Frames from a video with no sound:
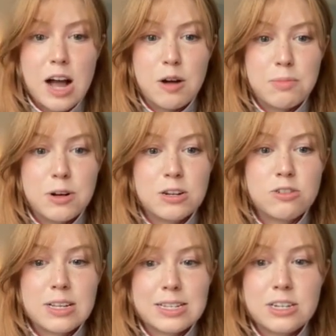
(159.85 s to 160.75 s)
output
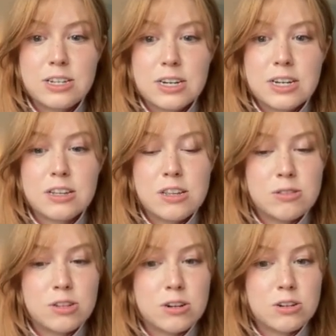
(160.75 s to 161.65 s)
transitioning a
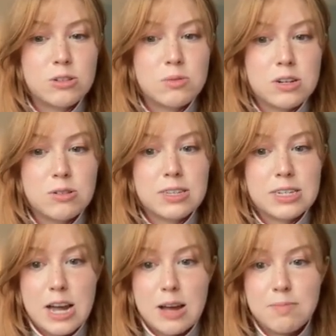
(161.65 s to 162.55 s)
user to a new
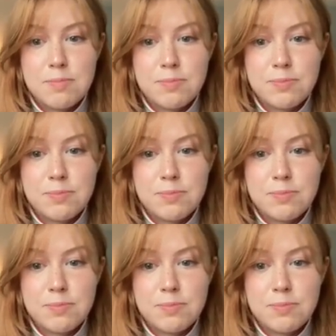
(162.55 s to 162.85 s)
step.